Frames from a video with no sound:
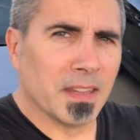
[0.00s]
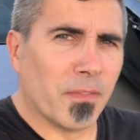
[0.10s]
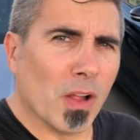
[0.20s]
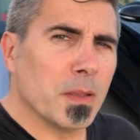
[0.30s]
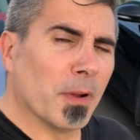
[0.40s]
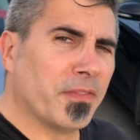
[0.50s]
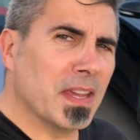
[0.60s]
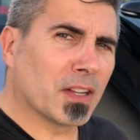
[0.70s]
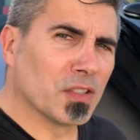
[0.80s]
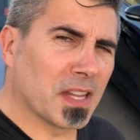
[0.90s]
the volume of
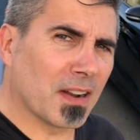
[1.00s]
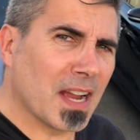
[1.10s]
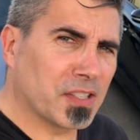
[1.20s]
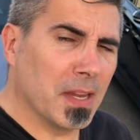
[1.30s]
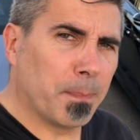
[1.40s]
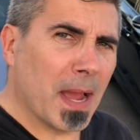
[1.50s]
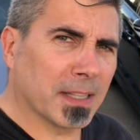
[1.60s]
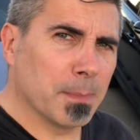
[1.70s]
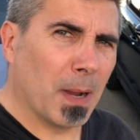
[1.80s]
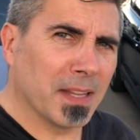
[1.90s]
vehicles that are actually
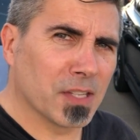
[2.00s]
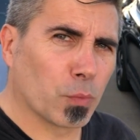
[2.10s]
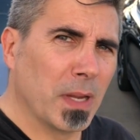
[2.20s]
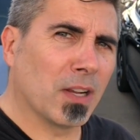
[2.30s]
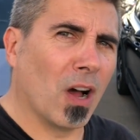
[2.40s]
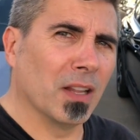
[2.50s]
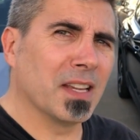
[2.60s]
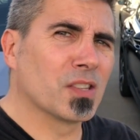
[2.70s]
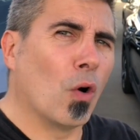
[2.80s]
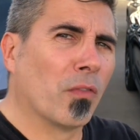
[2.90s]
impacted by this recall
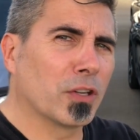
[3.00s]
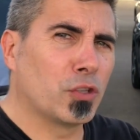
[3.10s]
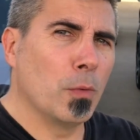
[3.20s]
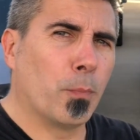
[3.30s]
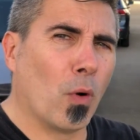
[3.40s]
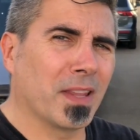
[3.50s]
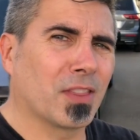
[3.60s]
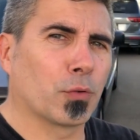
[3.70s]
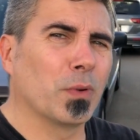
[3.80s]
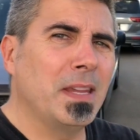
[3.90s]
is over
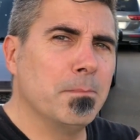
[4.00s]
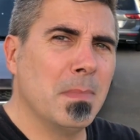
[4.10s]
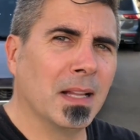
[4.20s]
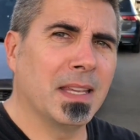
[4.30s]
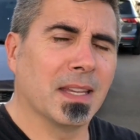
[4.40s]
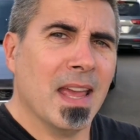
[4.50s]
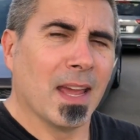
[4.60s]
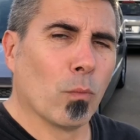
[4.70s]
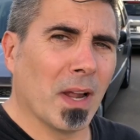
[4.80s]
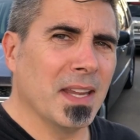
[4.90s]
2.3 million.
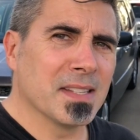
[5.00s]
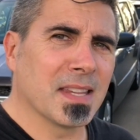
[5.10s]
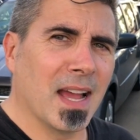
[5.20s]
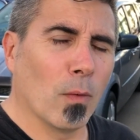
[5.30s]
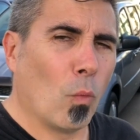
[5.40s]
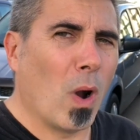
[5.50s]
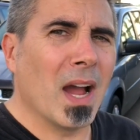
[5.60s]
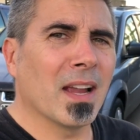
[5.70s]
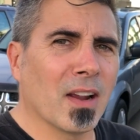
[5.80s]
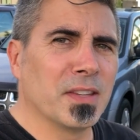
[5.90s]
And what is that?
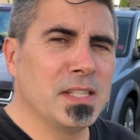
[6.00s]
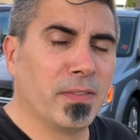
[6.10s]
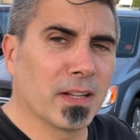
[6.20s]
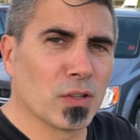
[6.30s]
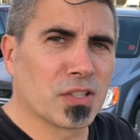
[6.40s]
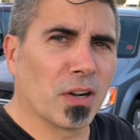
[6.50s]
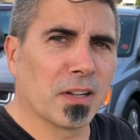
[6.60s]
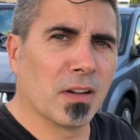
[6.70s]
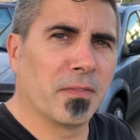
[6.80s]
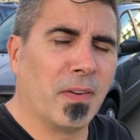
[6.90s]
Why are these vehicles
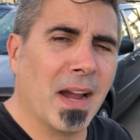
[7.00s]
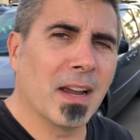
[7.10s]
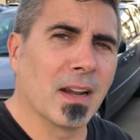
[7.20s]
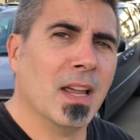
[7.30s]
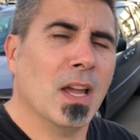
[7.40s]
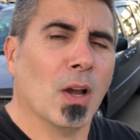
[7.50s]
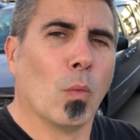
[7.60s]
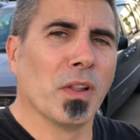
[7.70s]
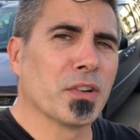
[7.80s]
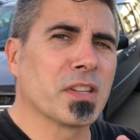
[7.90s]
starting on fire?
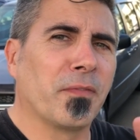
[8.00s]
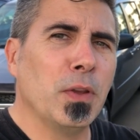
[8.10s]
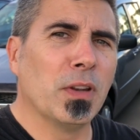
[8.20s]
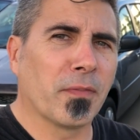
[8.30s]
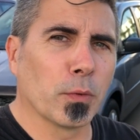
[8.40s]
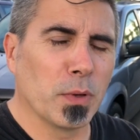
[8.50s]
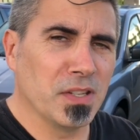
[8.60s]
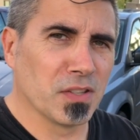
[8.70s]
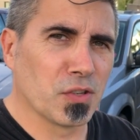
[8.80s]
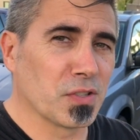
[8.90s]
Well, there's a few different
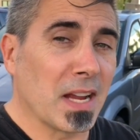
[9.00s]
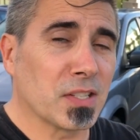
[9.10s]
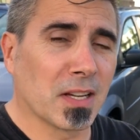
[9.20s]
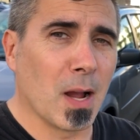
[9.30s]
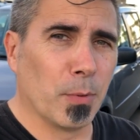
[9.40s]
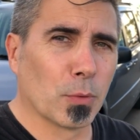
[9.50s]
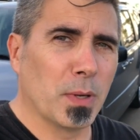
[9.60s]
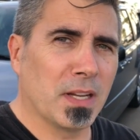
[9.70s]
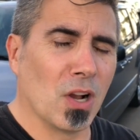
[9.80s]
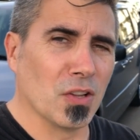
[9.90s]
reasons. There's actually a couple of
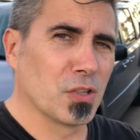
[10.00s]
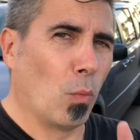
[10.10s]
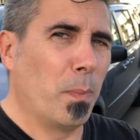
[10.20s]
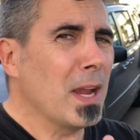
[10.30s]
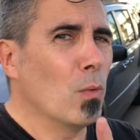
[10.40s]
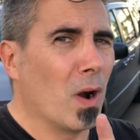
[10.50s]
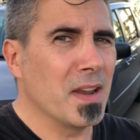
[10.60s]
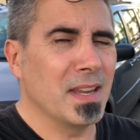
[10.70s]
recalls. The big one